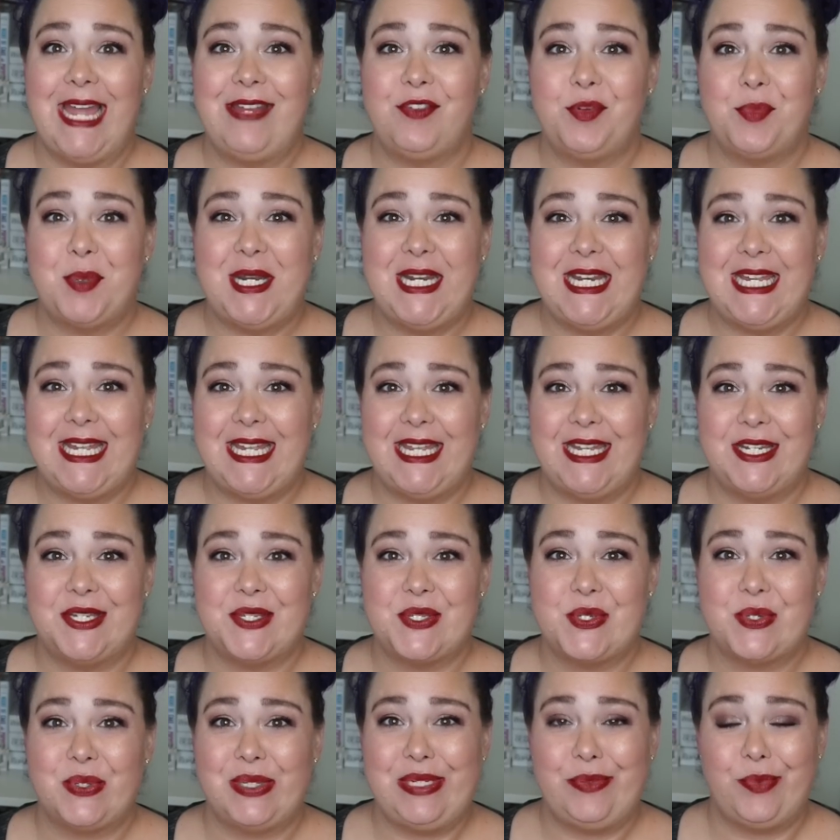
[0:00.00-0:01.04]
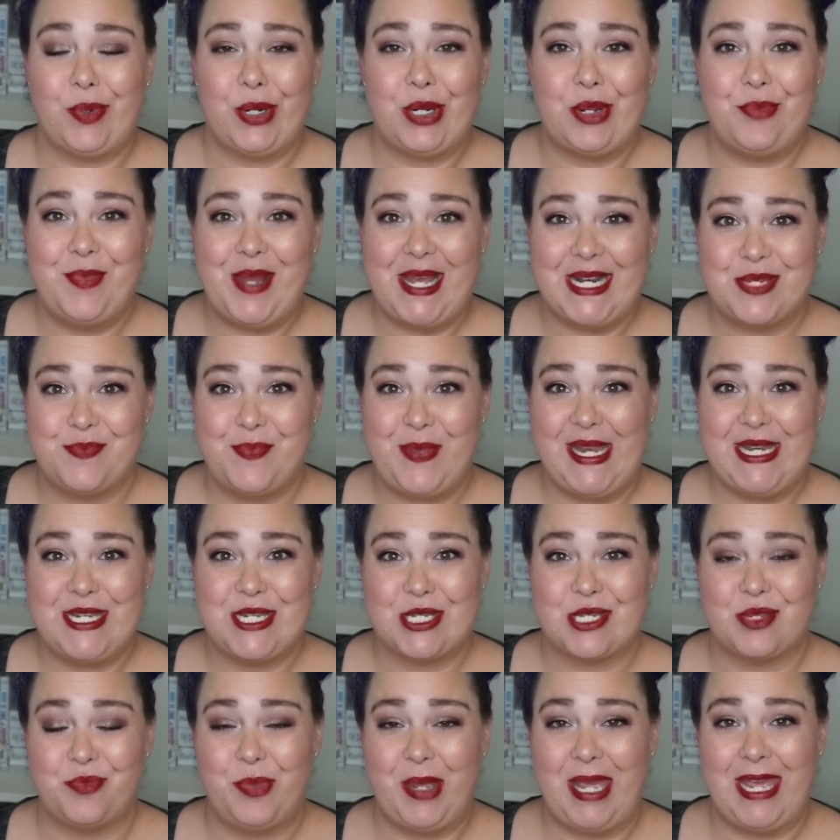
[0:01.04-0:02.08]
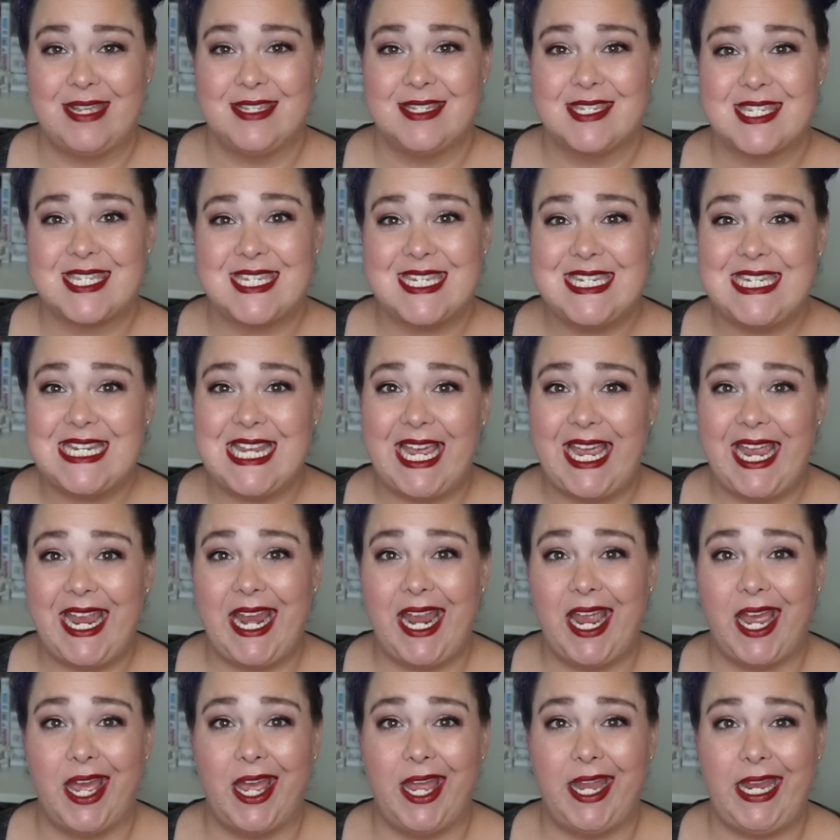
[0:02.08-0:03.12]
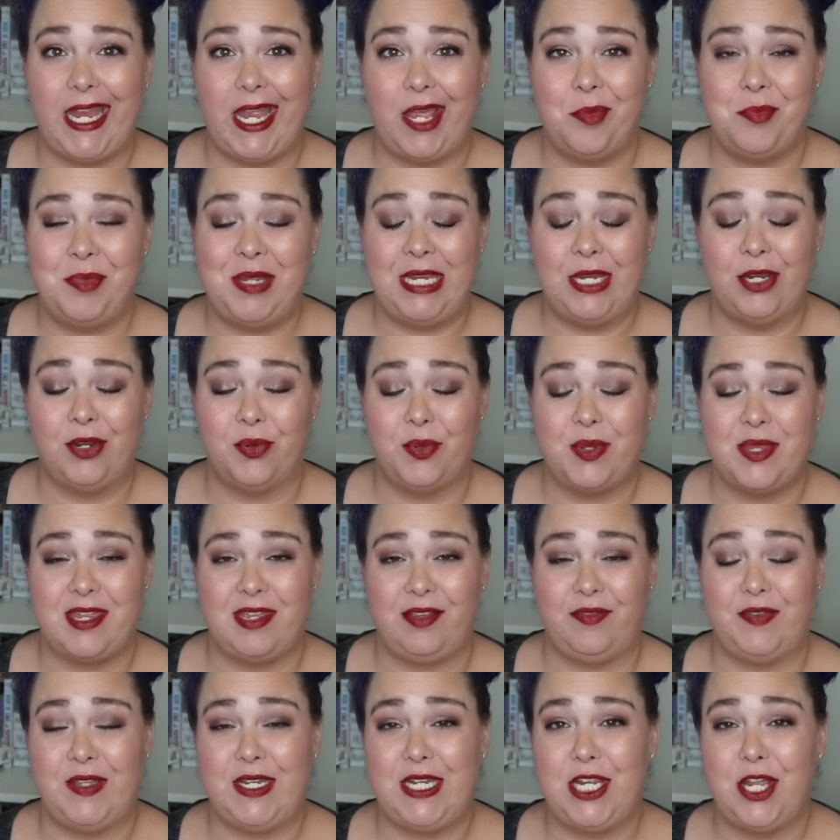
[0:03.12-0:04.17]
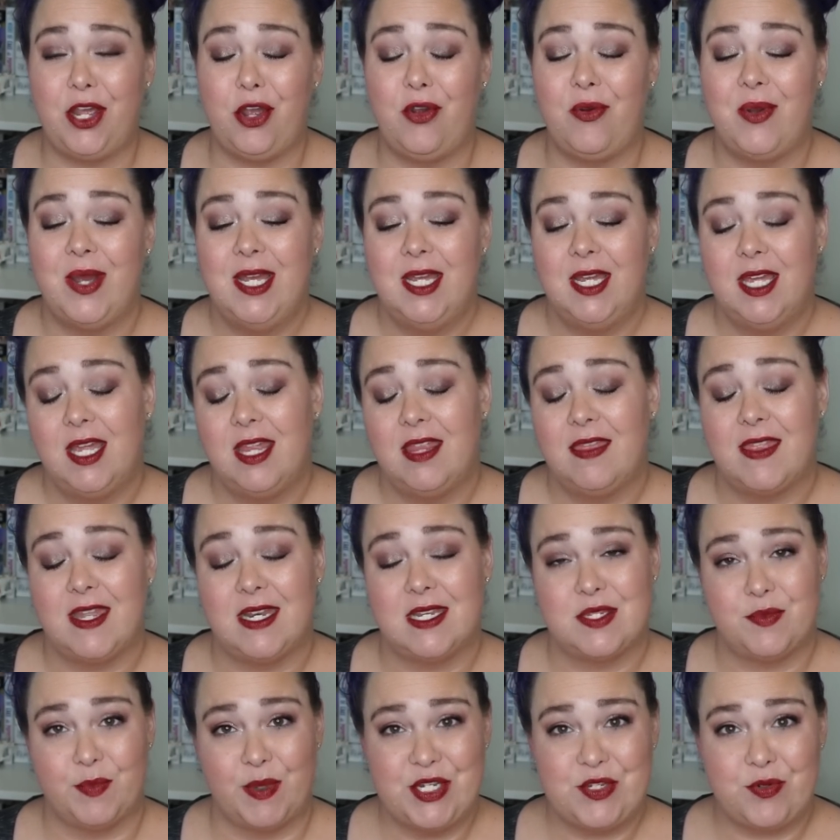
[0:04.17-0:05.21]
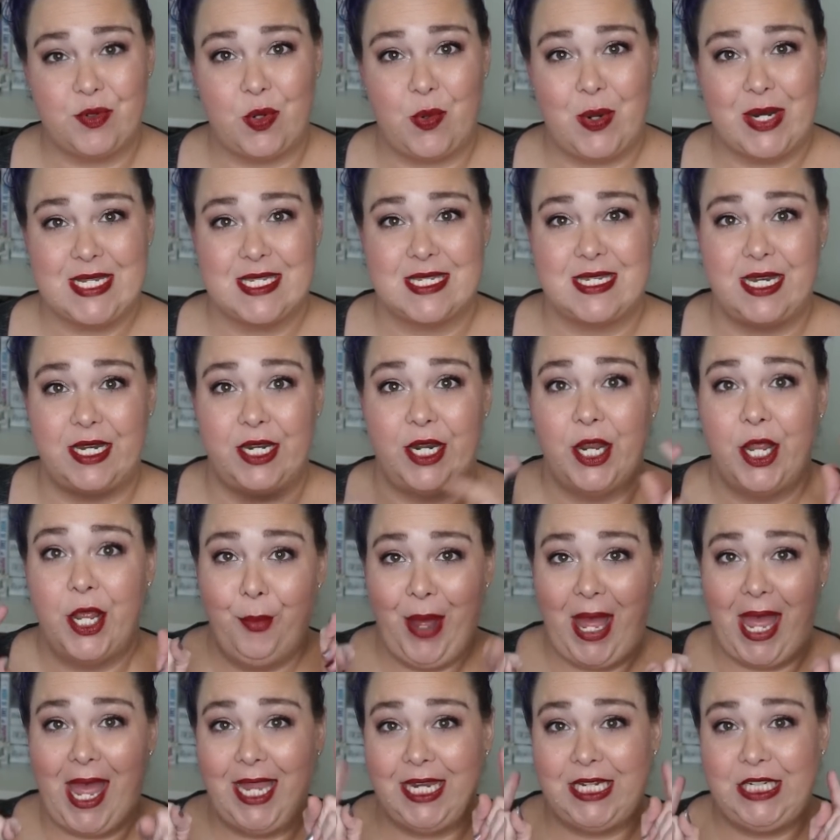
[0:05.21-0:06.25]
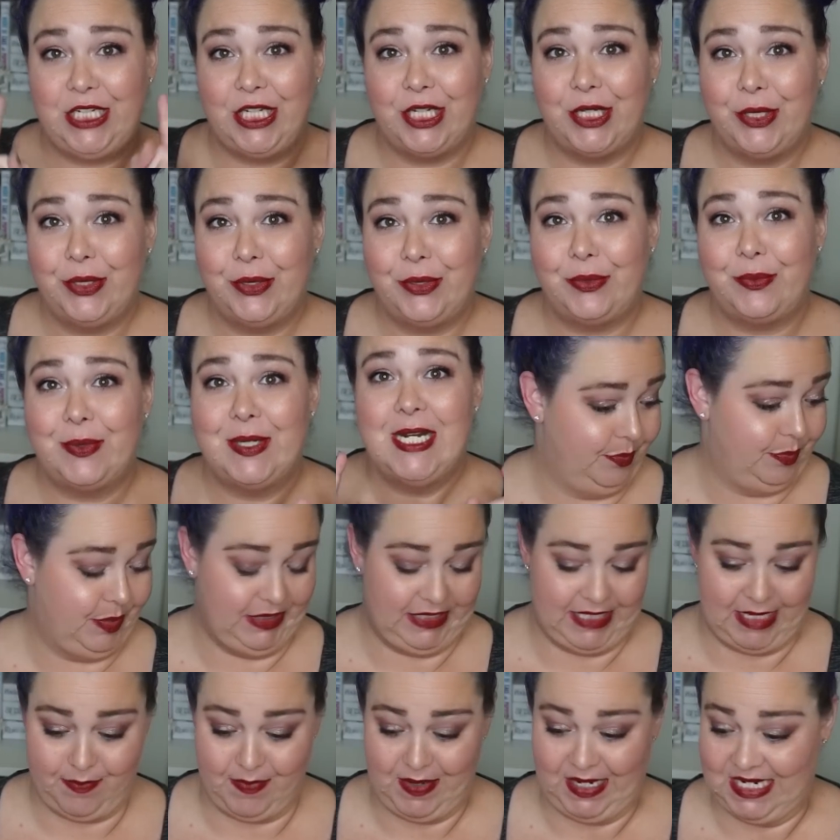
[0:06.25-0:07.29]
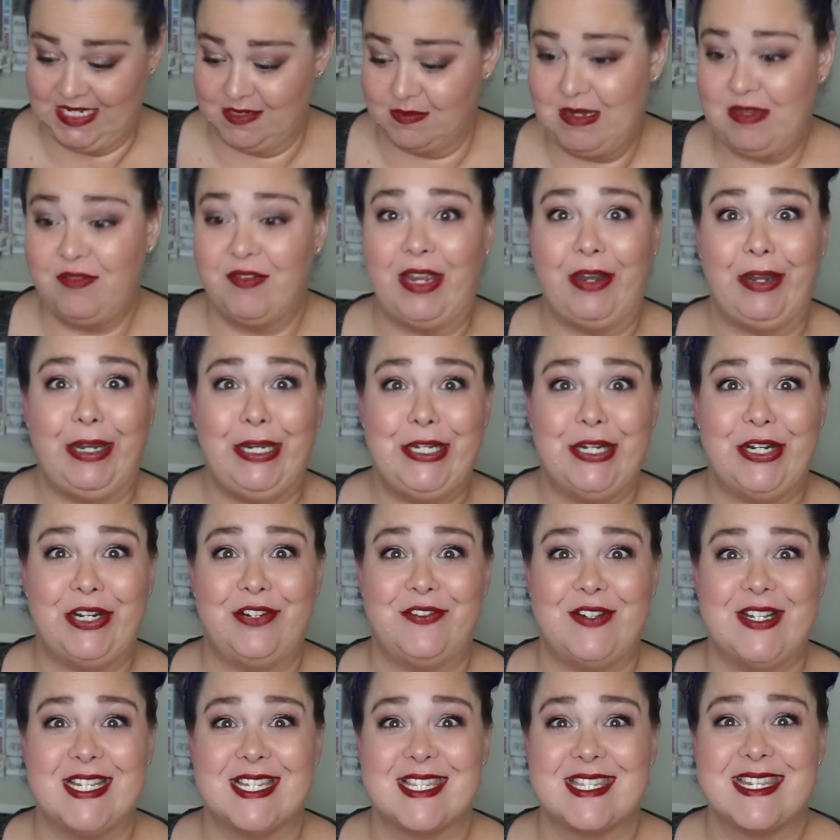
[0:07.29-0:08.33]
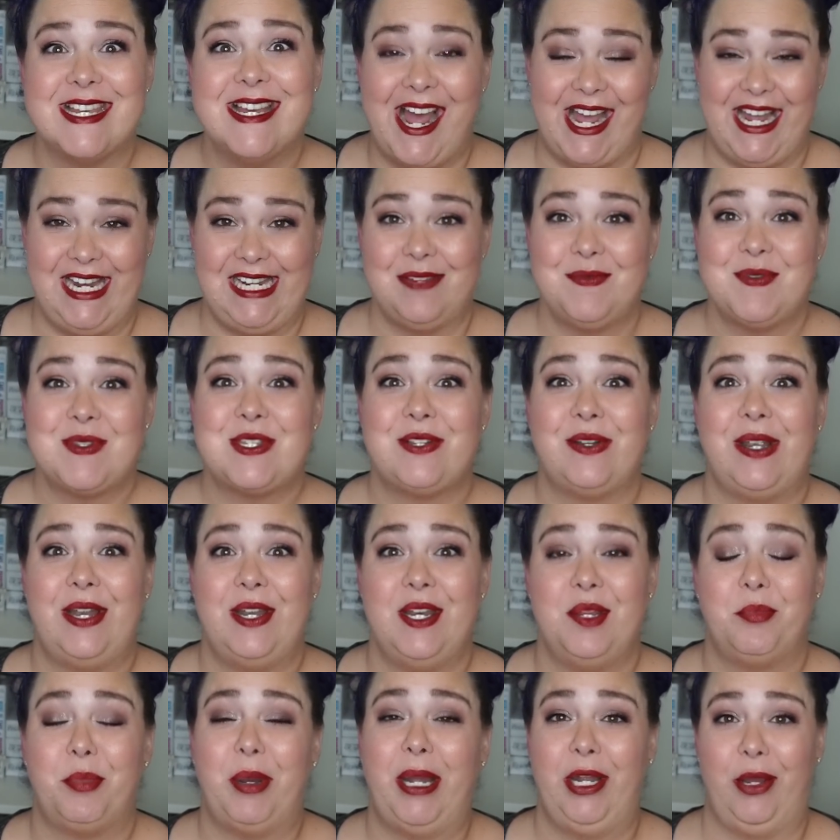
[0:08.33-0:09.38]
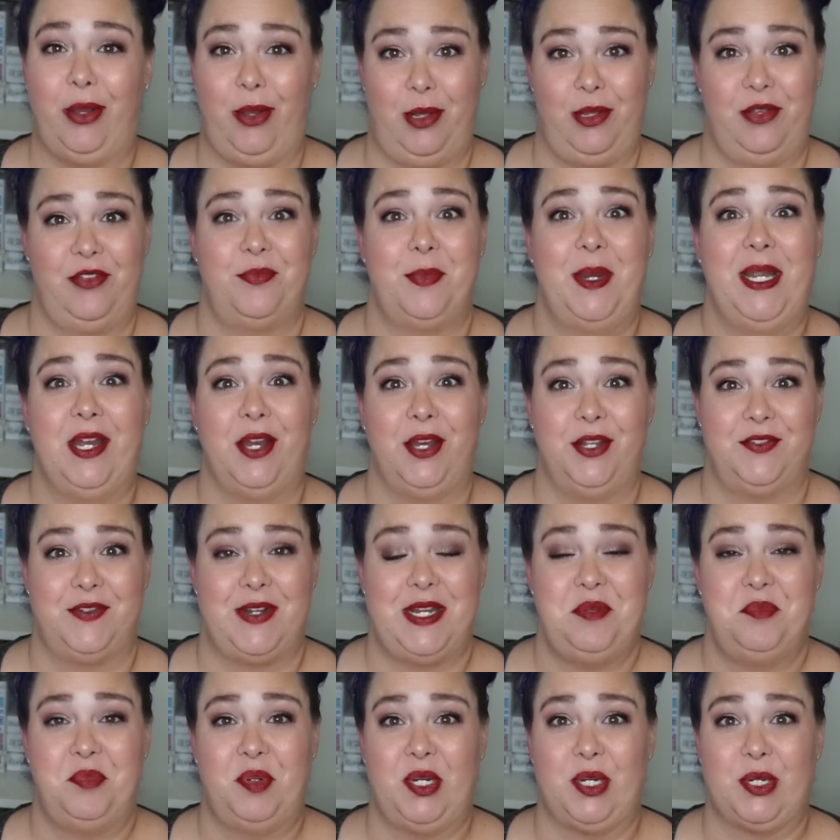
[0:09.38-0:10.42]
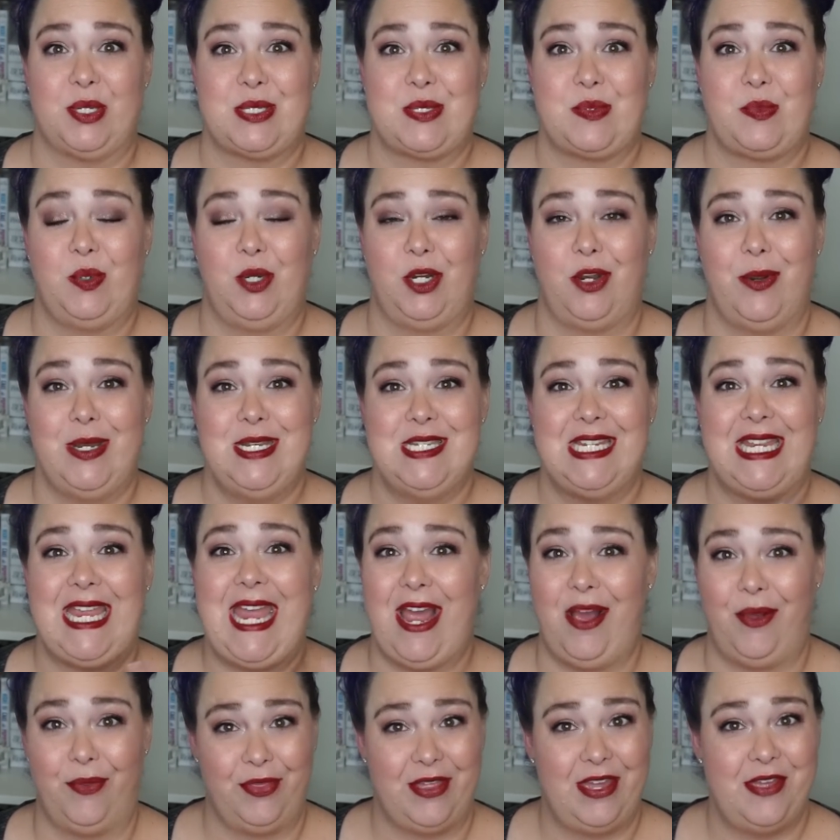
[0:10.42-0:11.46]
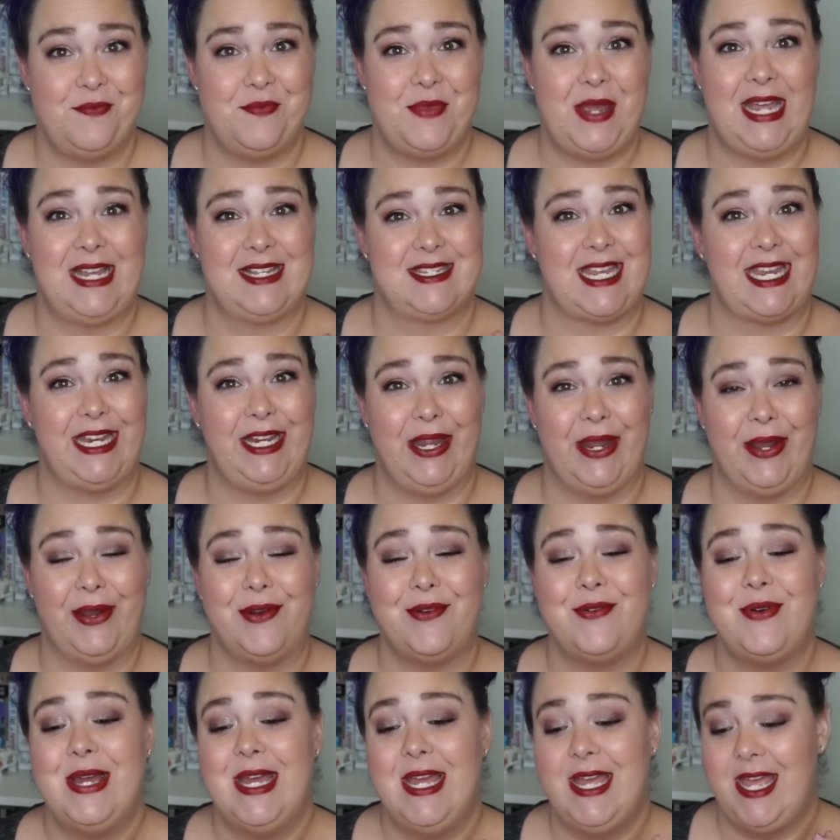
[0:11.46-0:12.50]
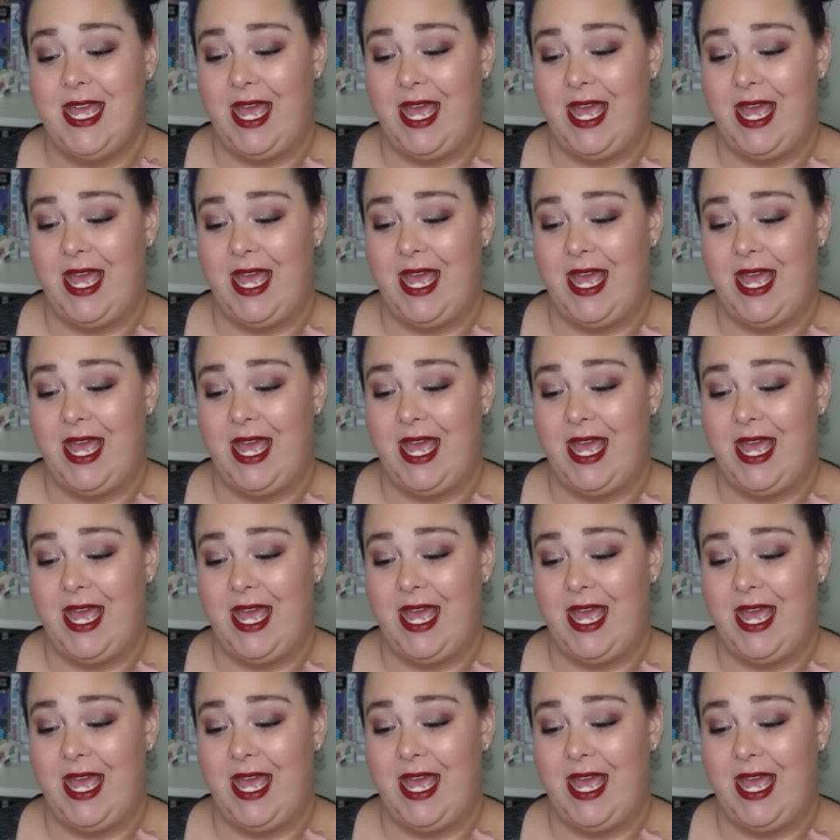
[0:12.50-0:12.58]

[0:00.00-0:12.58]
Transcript: Hi everybody, it is Julie. Welcome back to Pages and Pens. Today I am here with a video that is much requested by you, but that makes me very nervous. I am surrounded by all of my unread books. We're going to count them as I go.